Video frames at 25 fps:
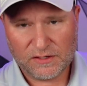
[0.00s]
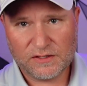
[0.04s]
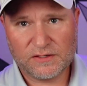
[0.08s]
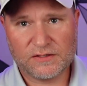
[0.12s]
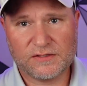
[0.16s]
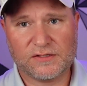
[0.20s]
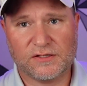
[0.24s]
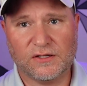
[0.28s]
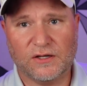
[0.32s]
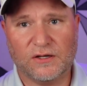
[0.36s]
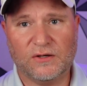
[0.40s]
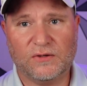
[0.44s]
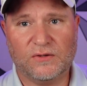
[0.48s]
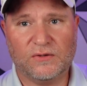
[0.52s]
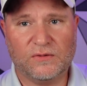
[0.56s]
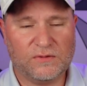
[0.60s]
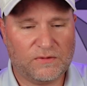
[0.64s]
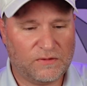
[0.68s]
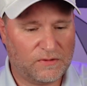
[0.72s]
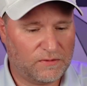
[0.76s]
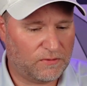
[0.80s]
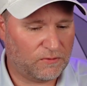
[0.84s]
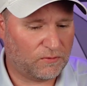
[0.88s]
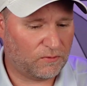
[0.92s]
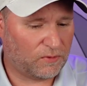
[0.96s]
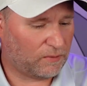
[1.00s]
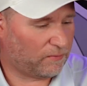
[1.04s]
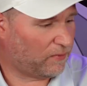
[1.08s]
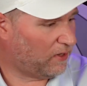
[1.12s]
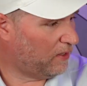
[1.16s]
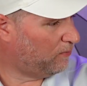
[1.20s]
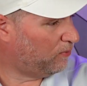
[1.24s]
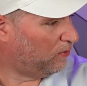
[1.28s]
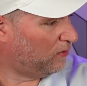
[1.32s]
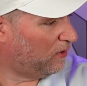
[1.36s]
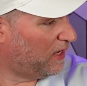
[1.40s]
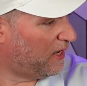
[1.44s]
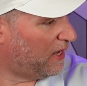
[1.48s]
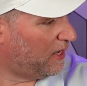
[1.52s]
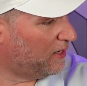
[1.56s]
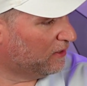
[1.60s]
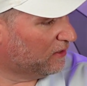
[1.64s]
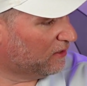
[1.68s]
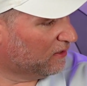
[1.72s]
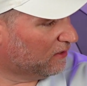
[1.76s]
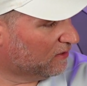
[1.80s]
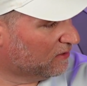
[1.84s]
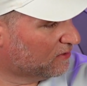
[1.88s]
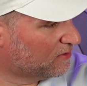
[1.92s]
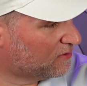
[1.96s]
So what my plan
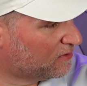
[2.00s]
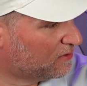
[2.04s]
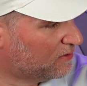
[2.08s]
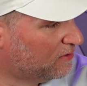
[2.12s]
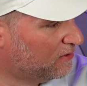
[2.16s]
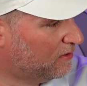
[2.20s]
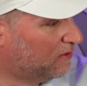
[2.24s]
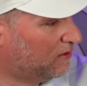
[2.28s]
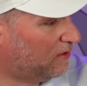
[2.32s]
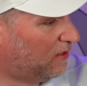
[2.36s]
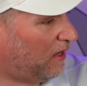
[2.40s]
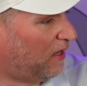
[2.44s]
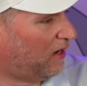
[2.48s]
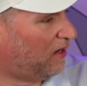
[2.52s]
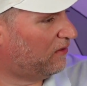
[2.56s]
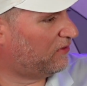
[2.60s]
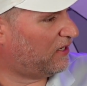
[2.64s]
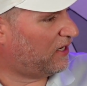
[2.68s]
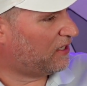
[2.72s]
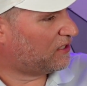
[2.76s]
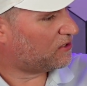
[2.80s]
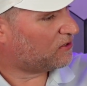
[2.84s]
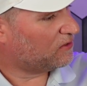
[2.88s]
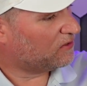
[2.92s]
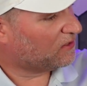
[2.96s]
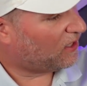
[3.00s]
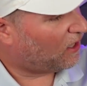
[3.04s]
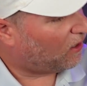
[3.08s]
is, and I've actually